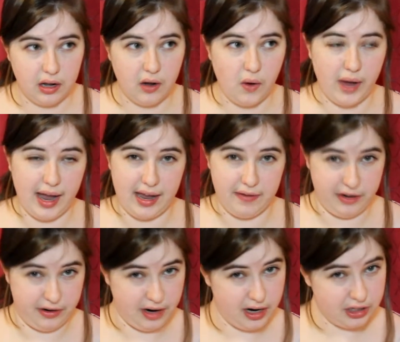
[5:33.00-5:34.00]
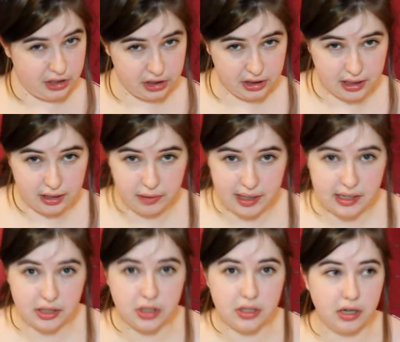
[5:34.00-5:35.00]
Okay, if you're not sure, we
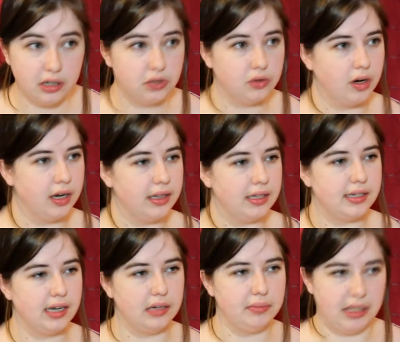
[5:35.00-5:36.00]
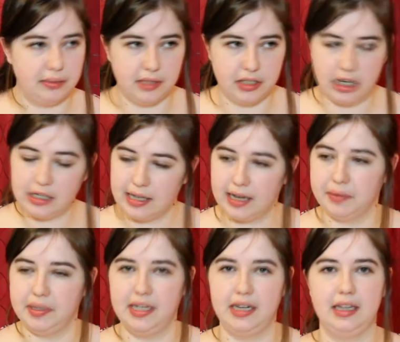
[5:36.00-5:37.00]
can start drawing the sunbeams just like
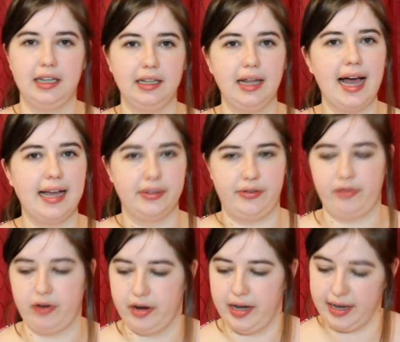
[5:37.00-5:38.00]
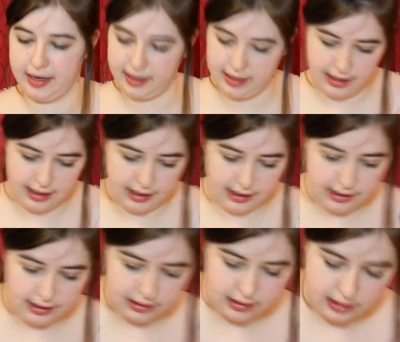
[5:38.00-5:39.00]
we did in the last drawing.
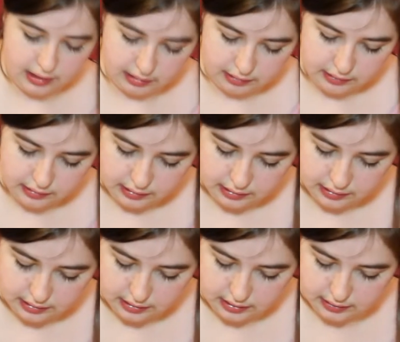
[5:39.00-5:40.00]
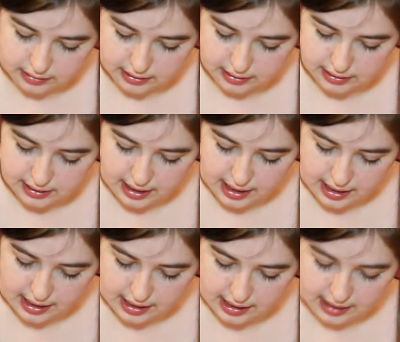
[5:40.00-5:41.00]
So you can see